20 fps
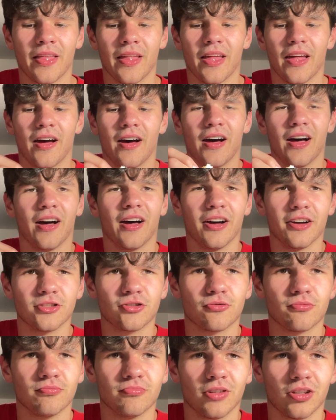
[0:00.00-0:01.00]
uh, a,
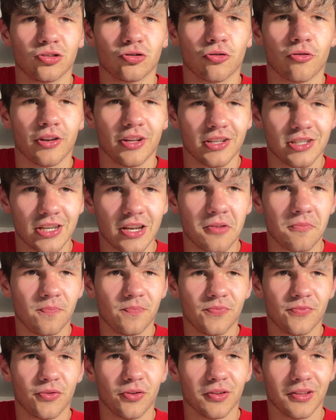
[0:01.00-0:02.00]
tr a tradition
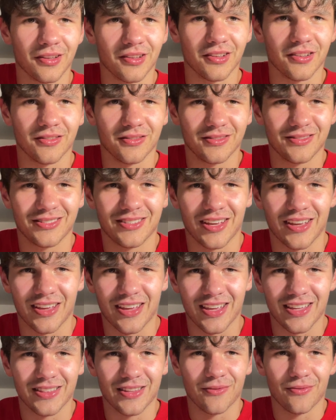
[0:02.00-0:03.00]
for the to
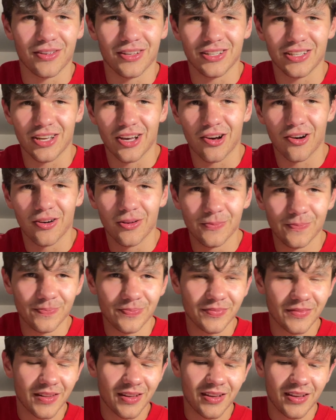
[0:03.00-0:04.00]
end the video.
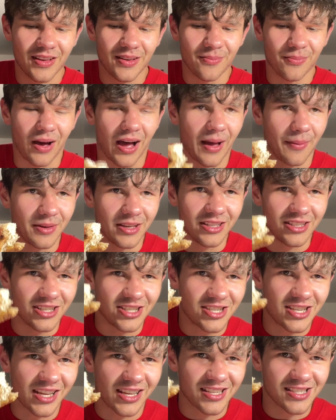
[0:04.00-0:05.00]
I mean, a
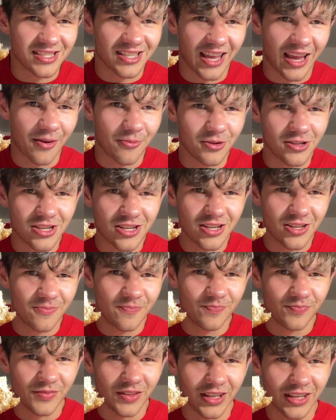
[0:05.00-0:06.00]
chicken sandwich,
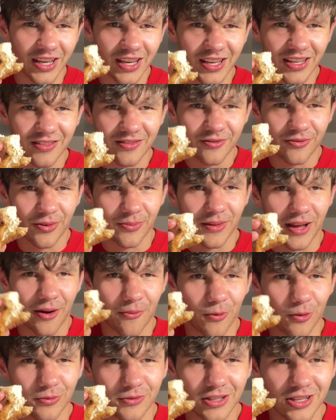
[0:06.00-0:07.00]
again, from that
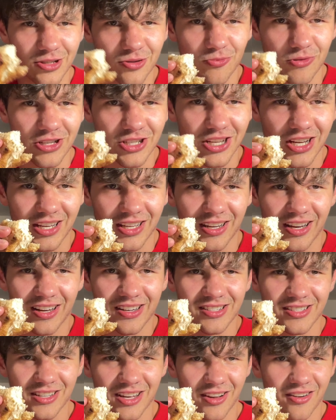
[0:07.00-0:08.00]
rotisserie chicken. I
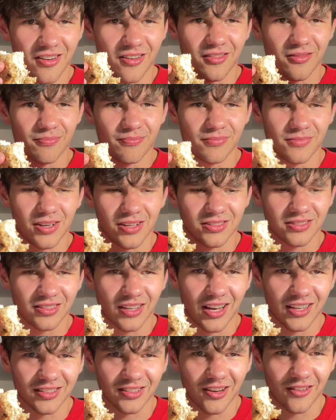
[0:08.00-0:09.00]
just cut a, a
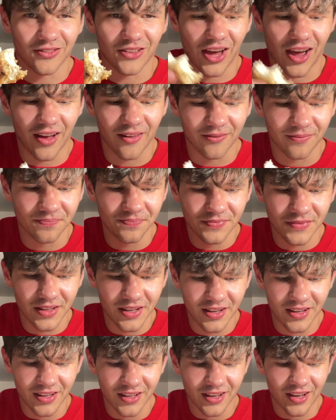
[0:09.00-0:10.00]
slice off that.
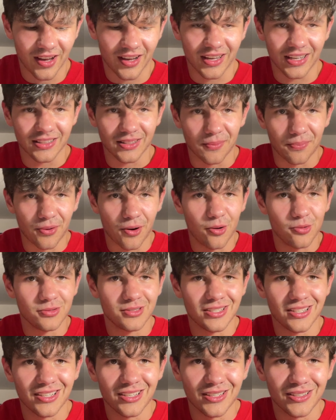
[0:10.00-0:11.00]
Gotta get the
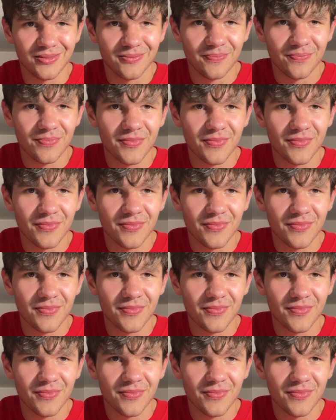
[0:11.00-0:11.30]
protein,